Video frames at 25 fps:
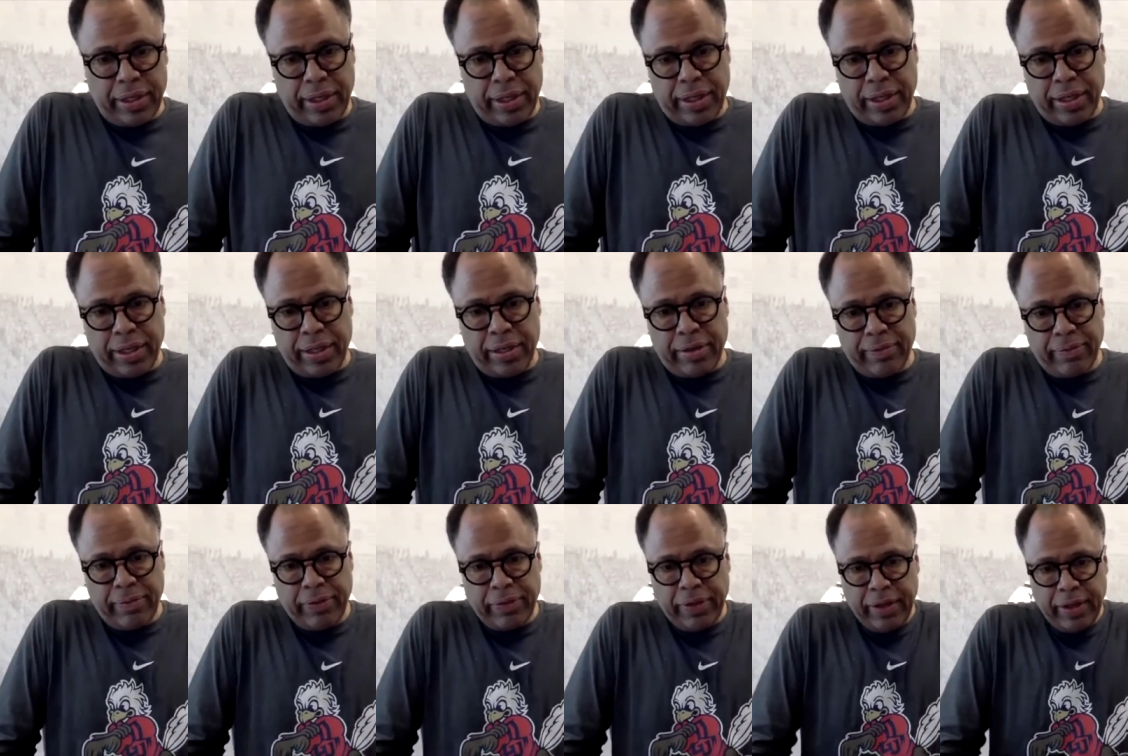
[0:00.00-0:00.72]
And
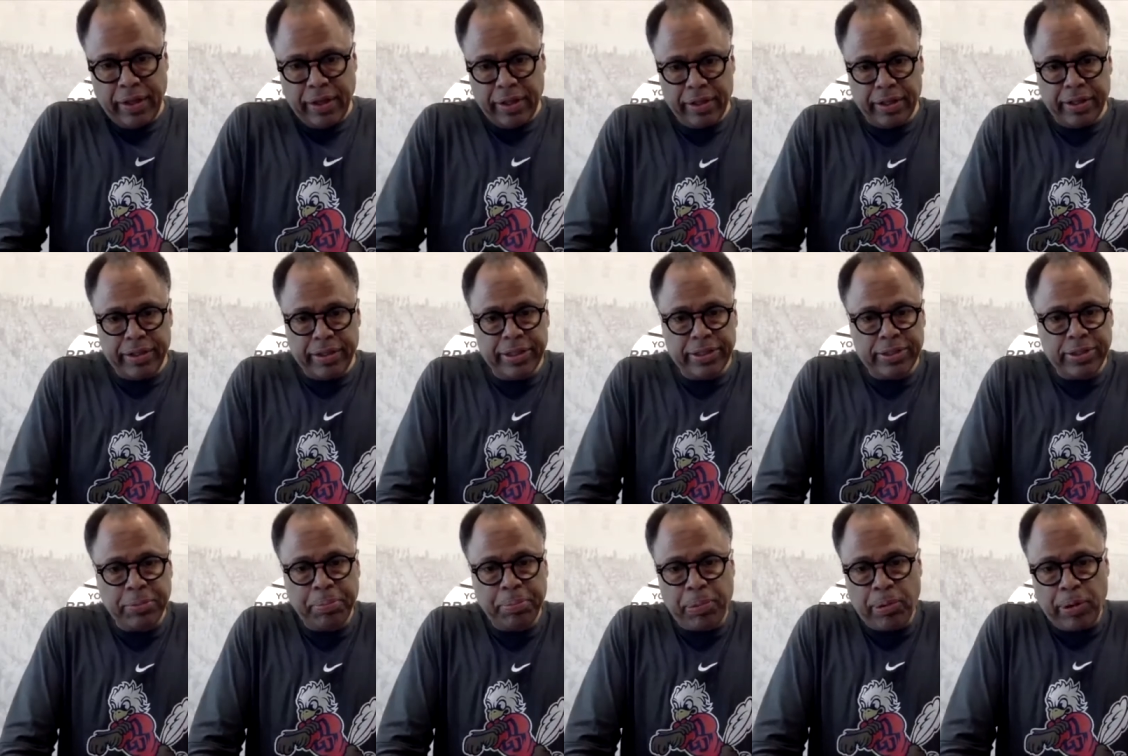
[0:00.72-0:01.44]
the
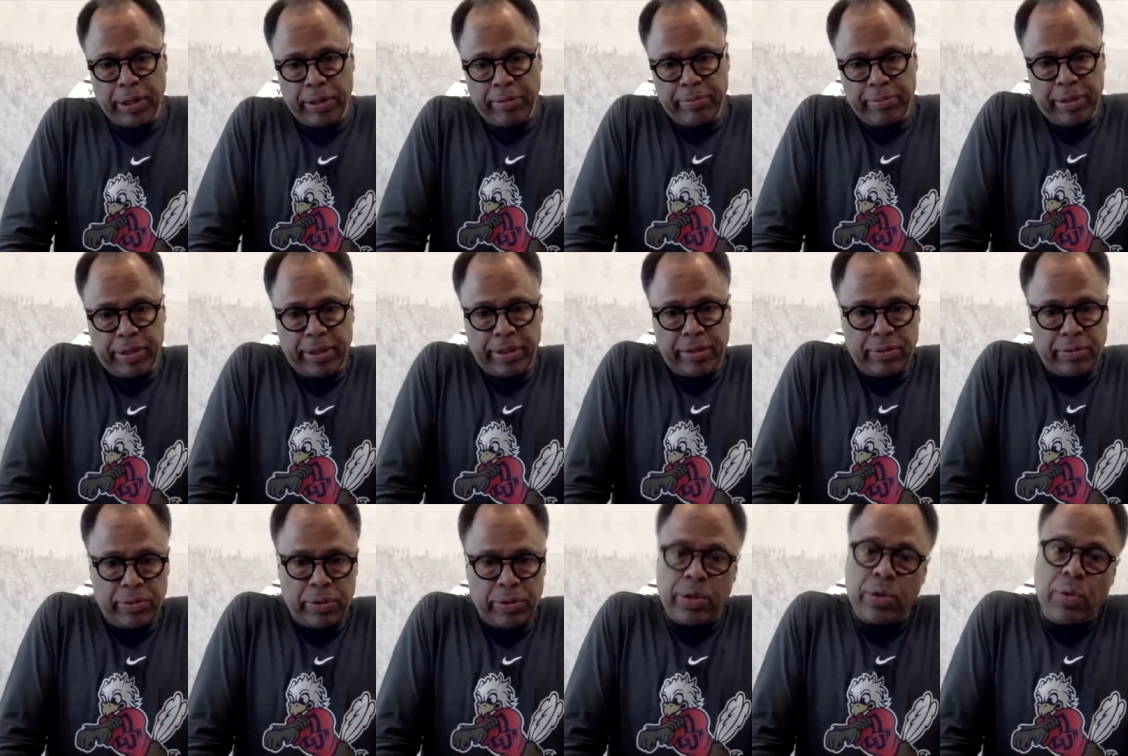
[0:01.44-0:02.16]
disappointment,
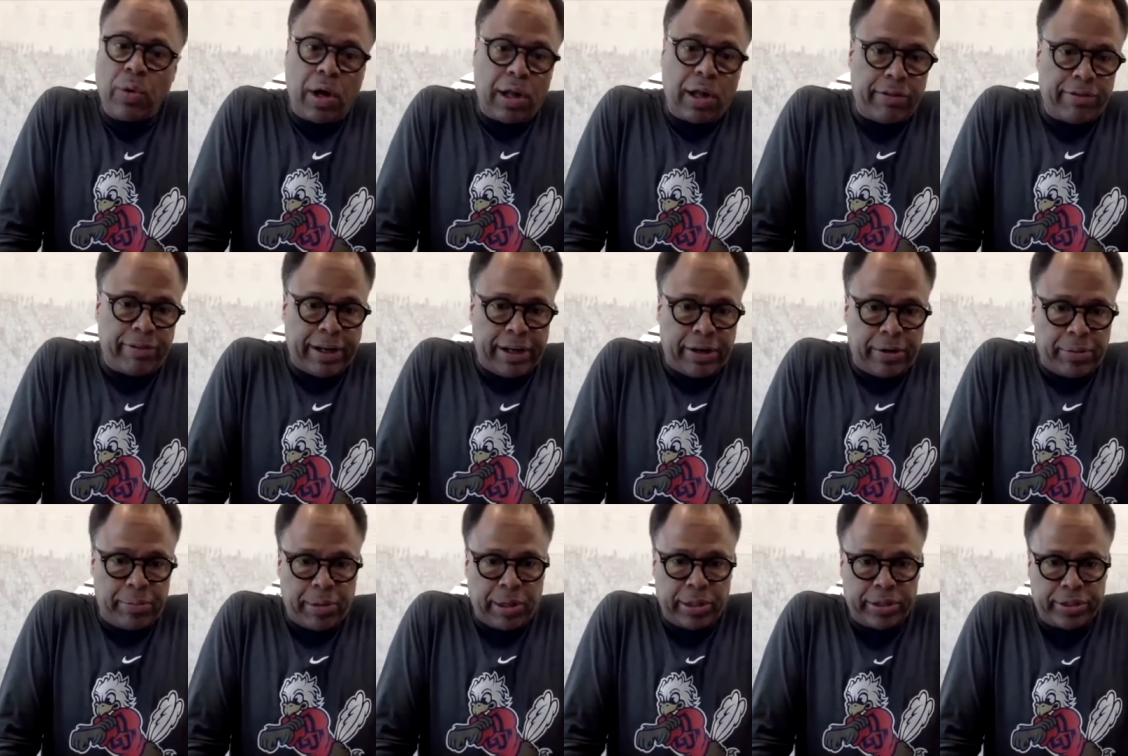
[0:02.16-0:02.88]
we qualified
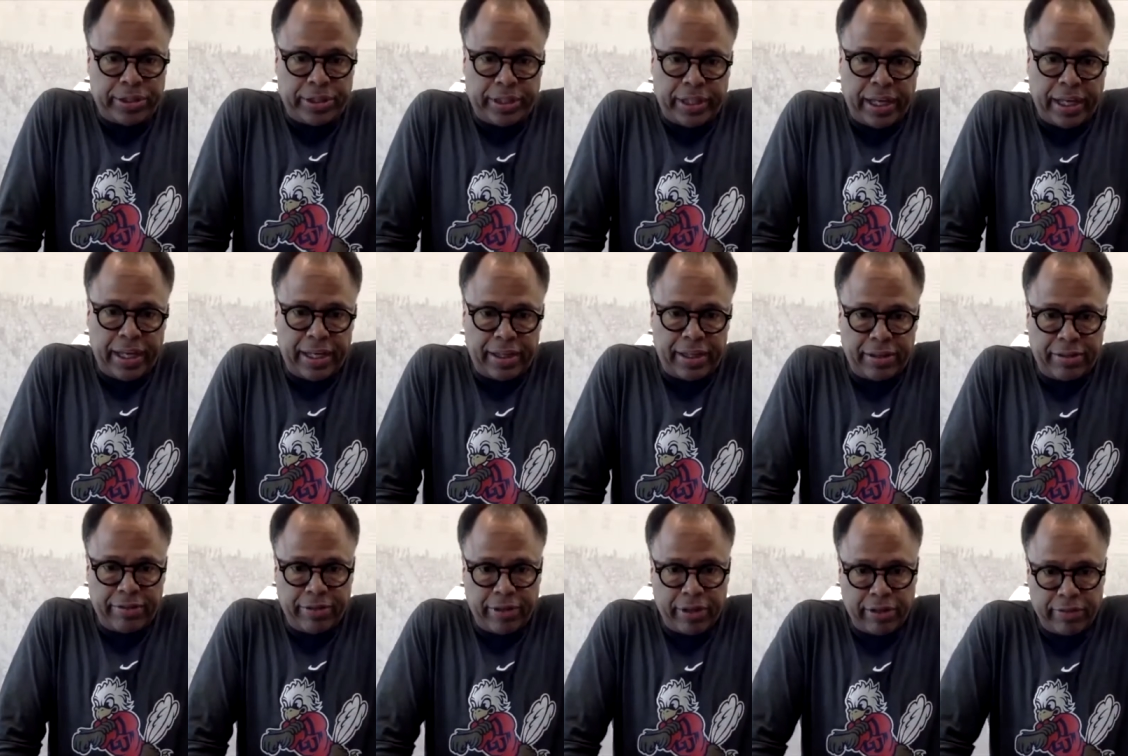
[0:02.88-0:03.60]
on March the 8th in
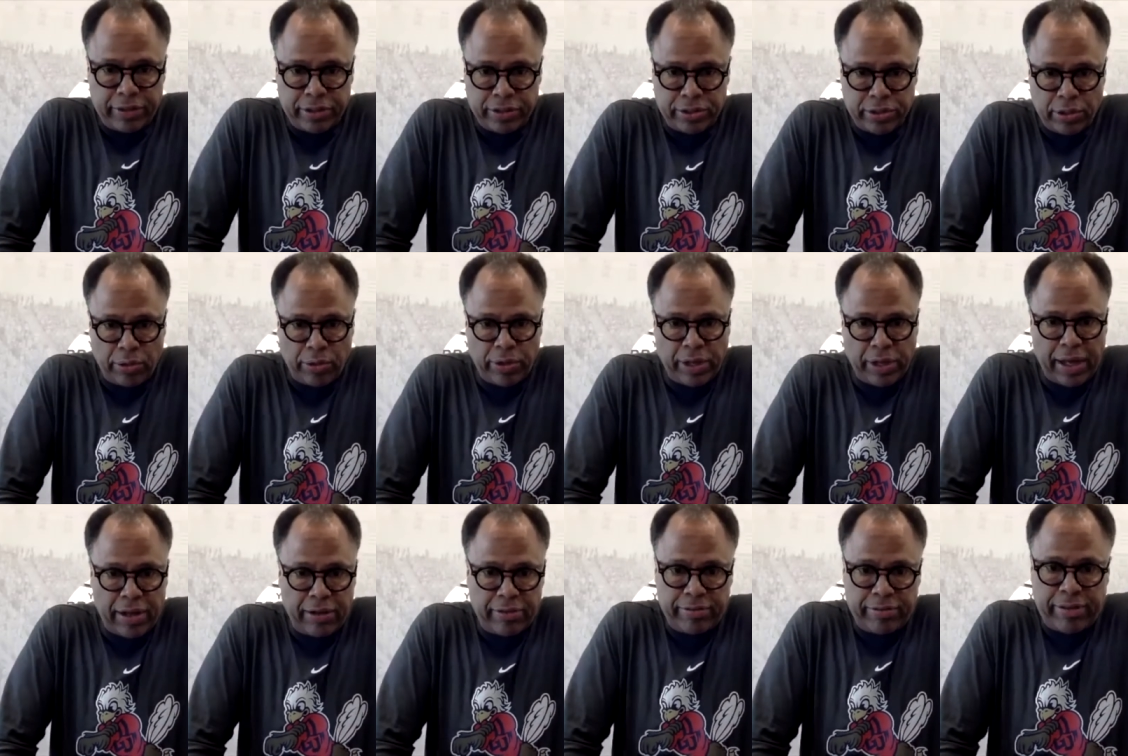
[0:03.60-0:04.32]
front of a sold
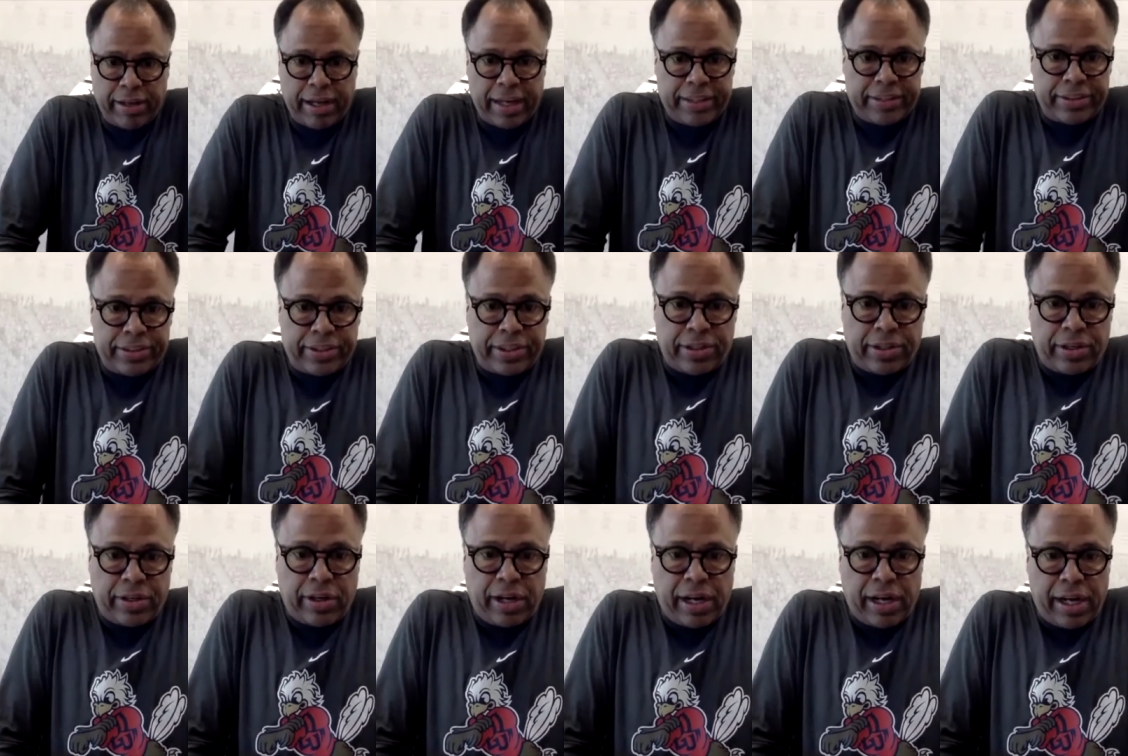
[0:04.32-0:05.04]
out Vine Center
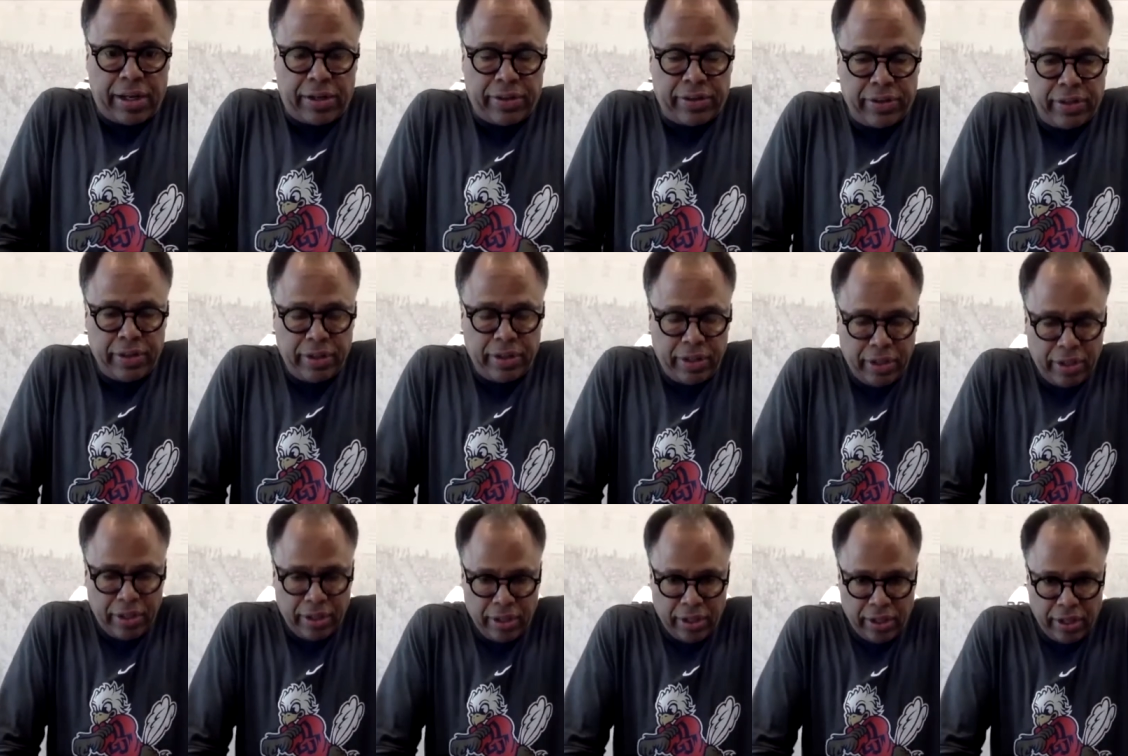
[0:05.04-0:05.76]
crowd
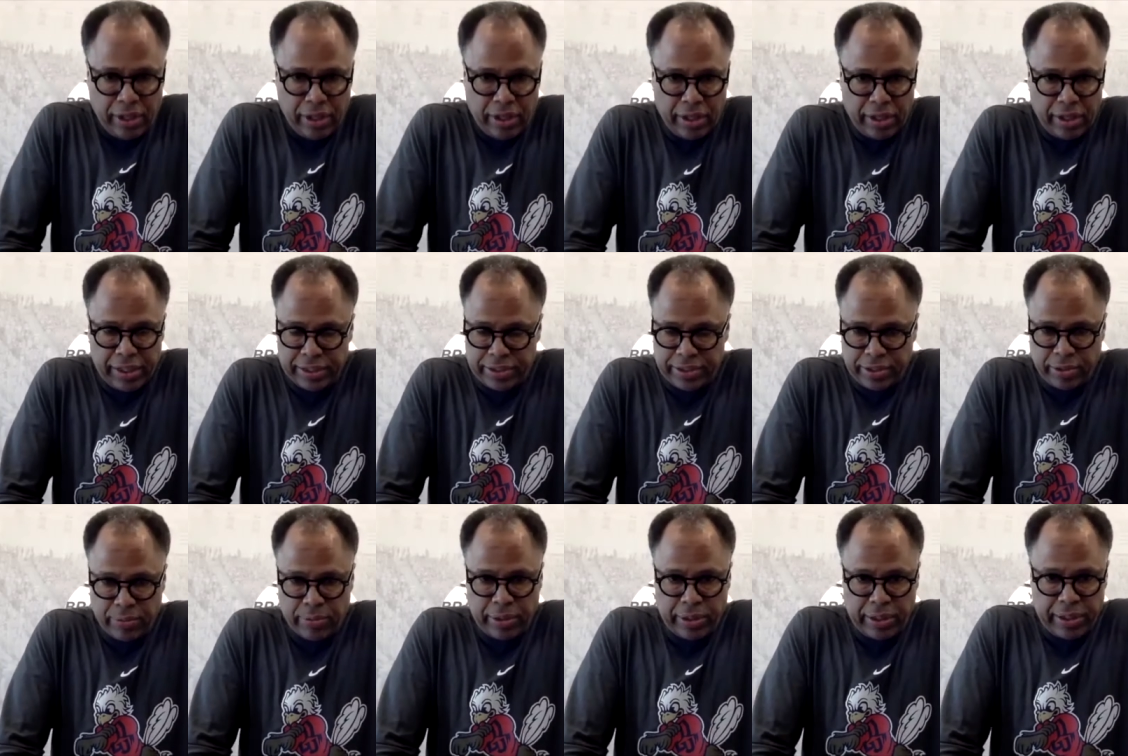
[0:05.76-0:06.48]
against a
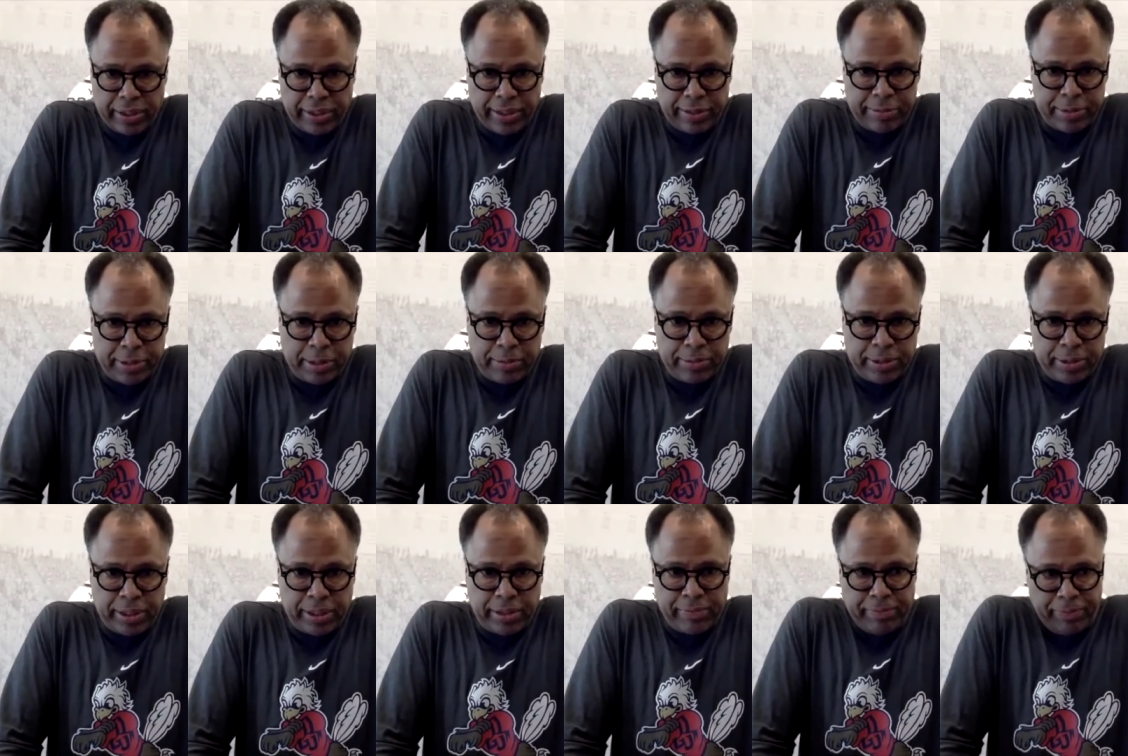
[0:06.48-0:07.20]
really good Lipscomb
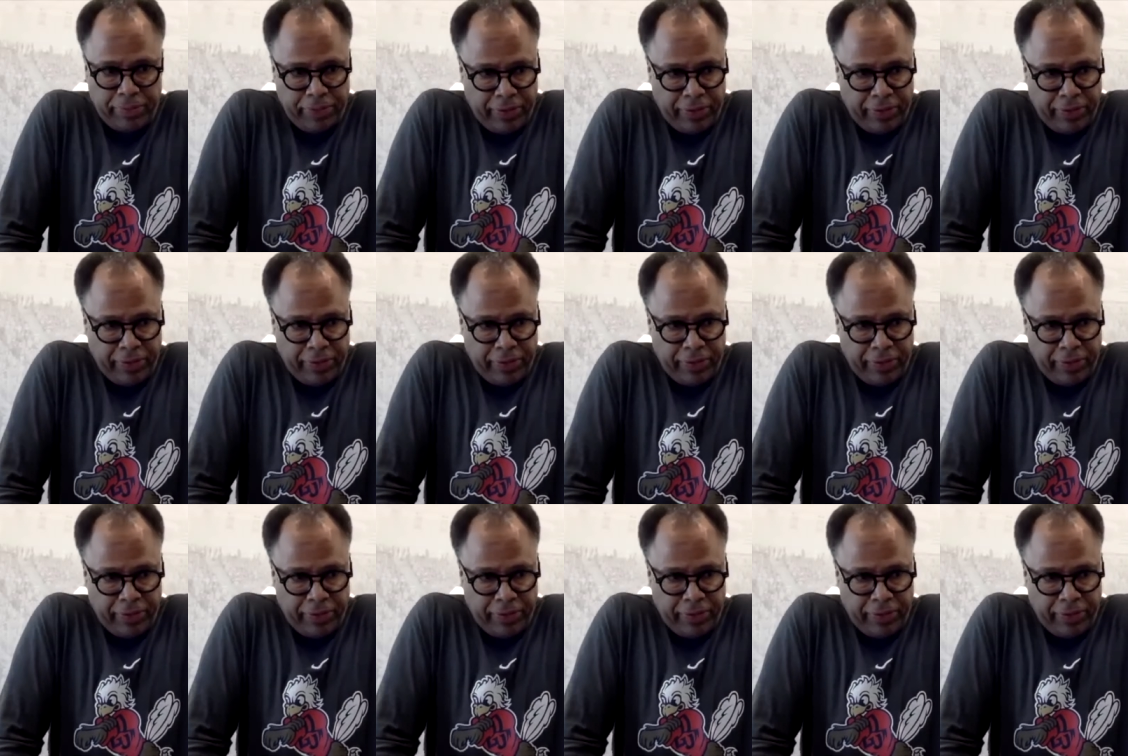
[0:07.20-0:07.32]
team.